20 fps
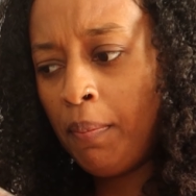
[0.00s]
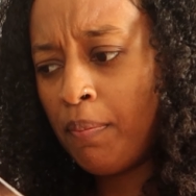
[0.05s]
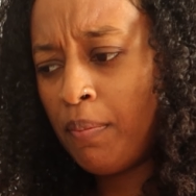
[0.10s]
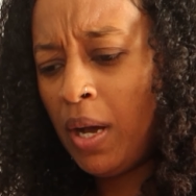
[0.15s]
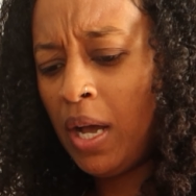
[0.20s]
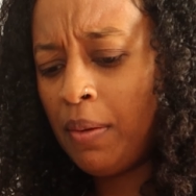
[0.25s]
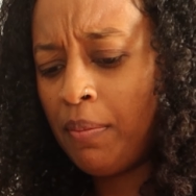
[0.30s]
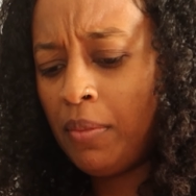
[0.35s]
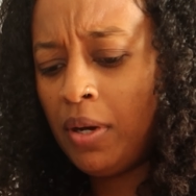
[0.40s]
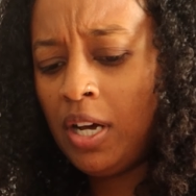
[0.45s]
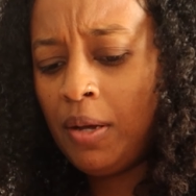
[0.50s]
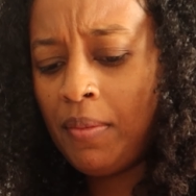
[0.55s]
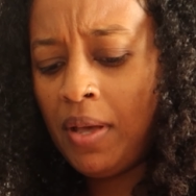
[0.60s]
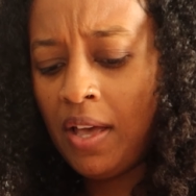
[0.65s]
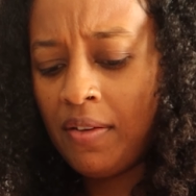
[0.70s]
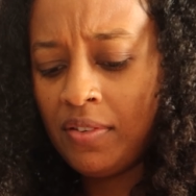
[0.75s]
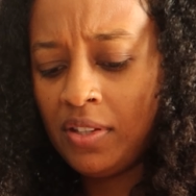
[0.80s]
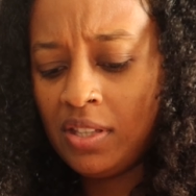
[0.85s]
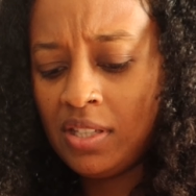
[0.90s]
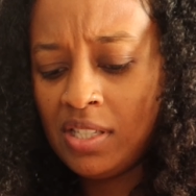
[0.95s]
my mom
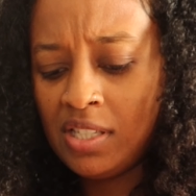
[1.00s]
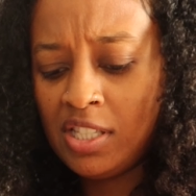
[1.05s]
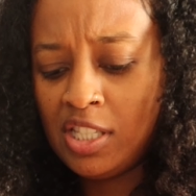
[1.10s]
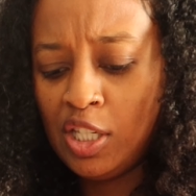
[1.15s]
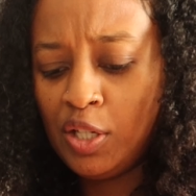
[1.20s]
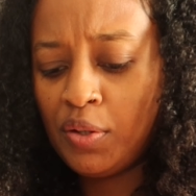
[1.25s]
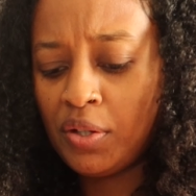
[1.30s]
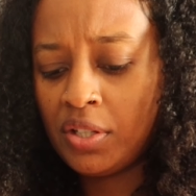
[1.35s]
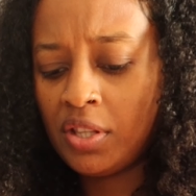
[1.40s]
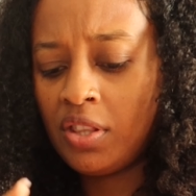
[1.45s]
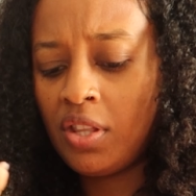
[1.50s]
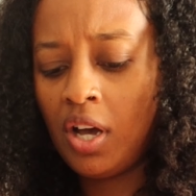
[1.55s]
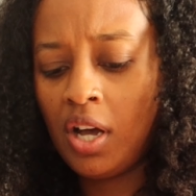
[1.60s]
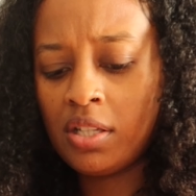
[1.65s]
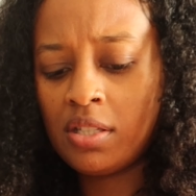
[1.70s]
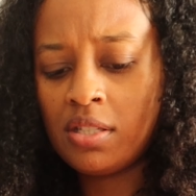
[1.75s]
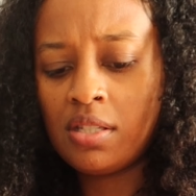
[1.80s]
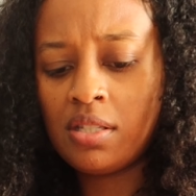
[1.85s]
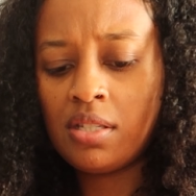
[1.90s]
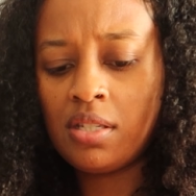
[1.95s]
having these secret
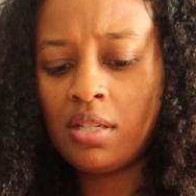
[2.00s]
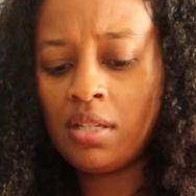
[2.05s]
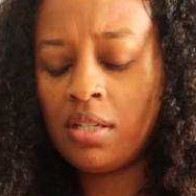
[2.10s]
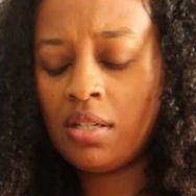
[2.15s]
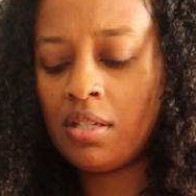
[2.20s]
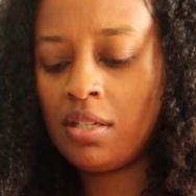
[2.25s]
thoughts.